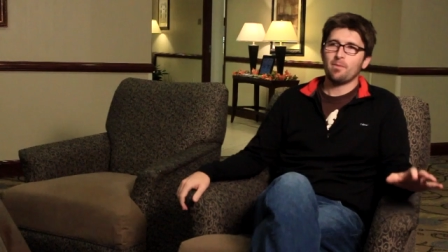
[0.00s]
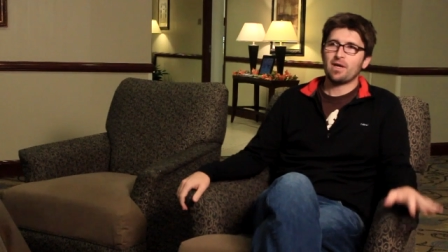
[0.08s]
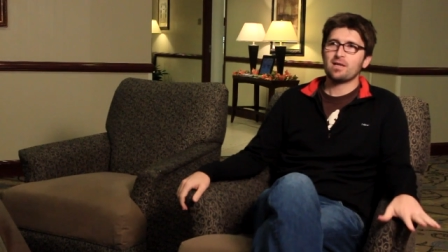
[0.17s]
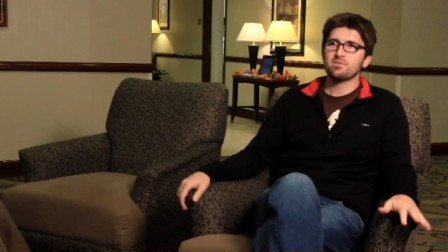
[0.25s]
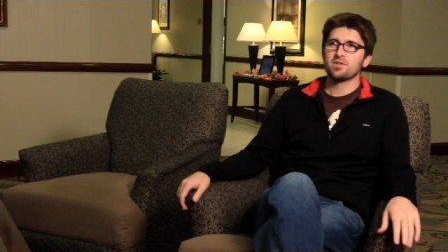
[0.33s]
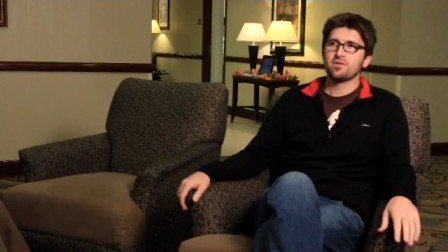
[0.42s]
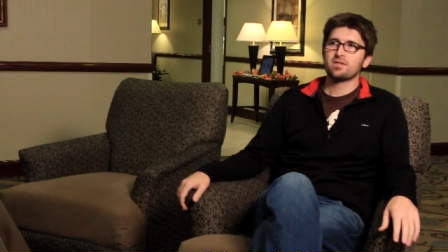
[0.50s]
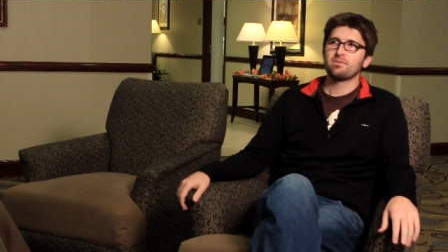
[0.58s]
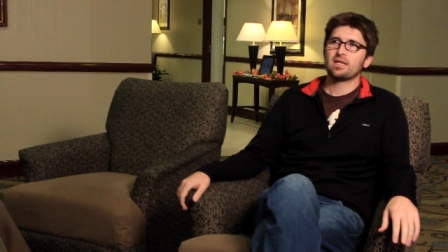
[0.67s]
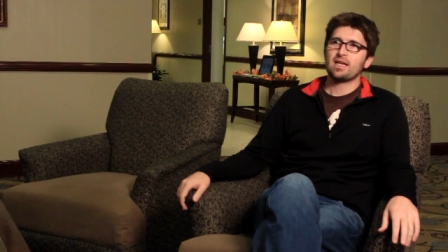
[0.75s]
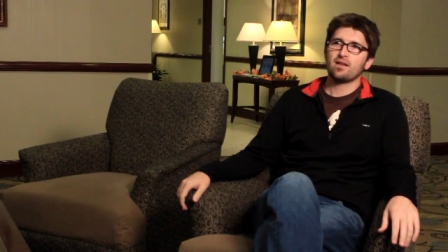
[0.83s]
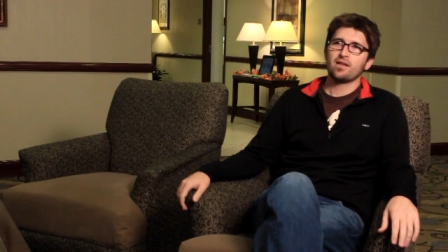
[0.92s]
My name is Lucas
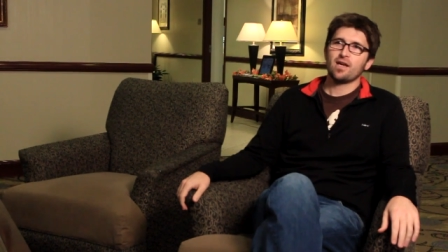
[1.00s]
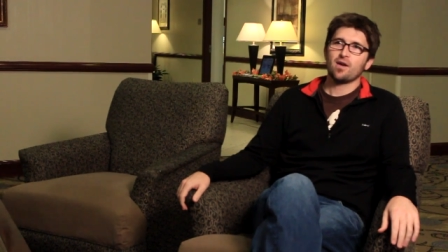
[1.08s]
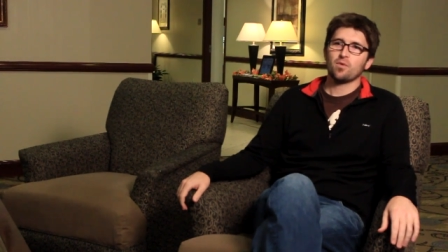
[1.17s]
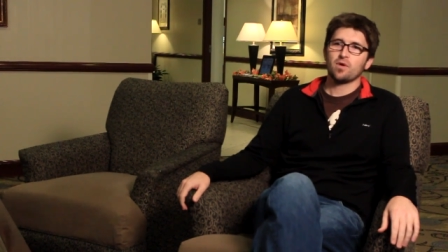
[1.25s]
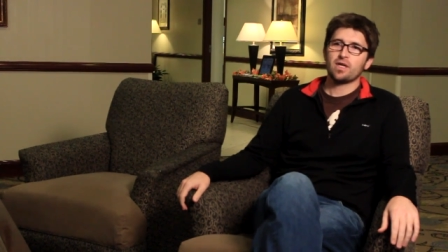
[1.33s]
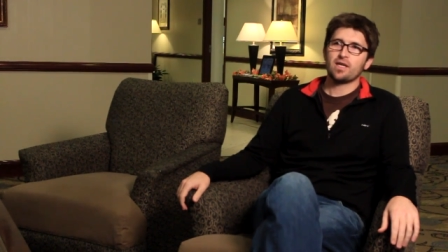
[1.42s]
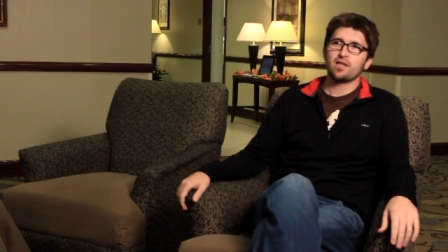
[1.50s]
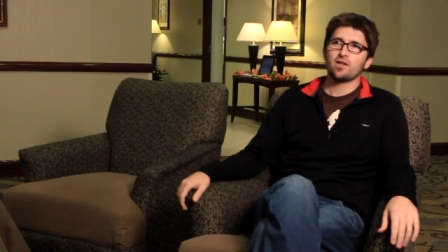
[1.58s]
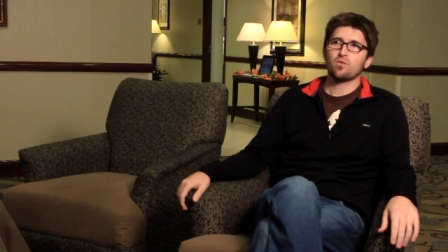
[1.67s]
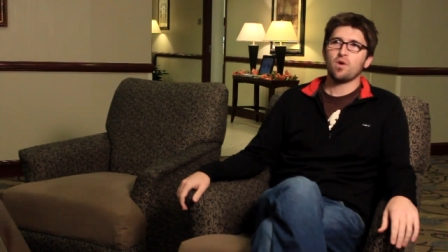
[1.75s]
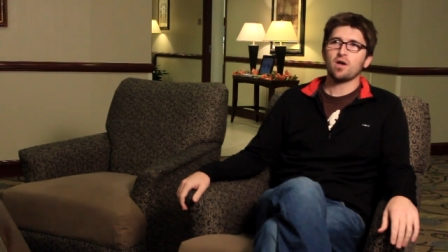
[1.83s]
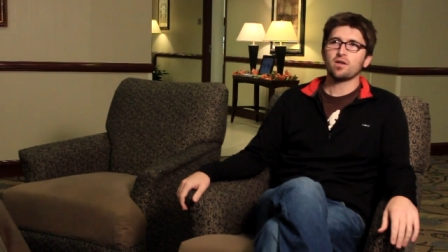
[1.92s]
McNally. I work in
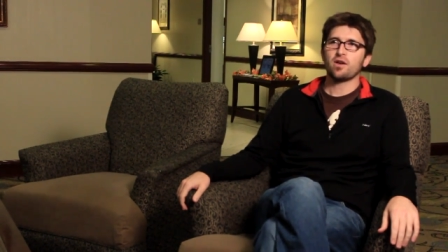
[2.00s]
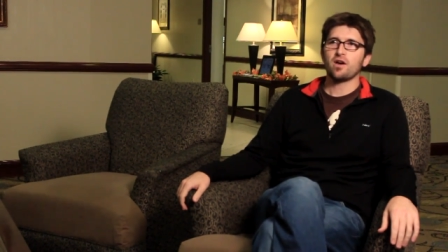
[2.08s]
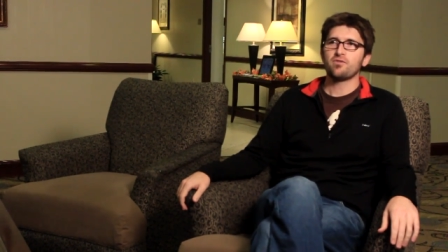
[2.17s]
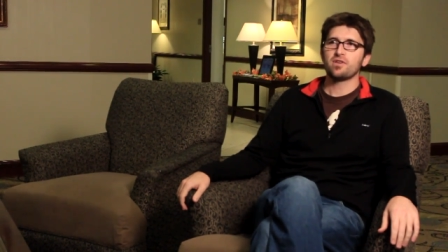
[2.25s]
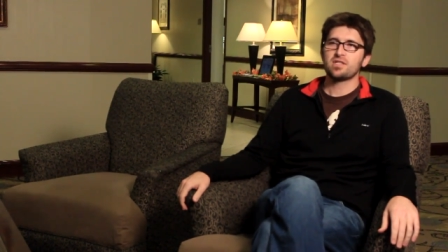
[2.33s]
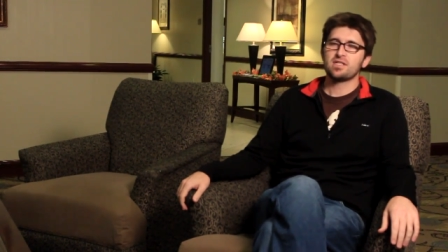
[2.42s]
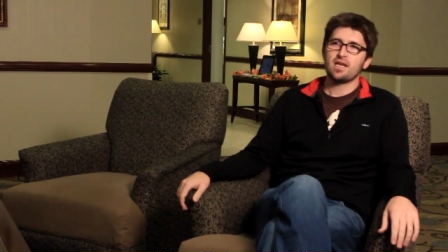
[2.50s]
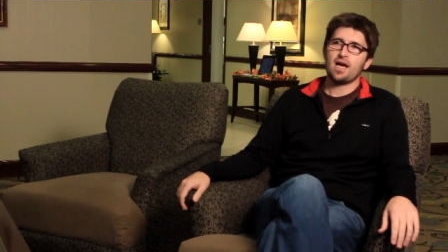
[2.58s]
the Rockland office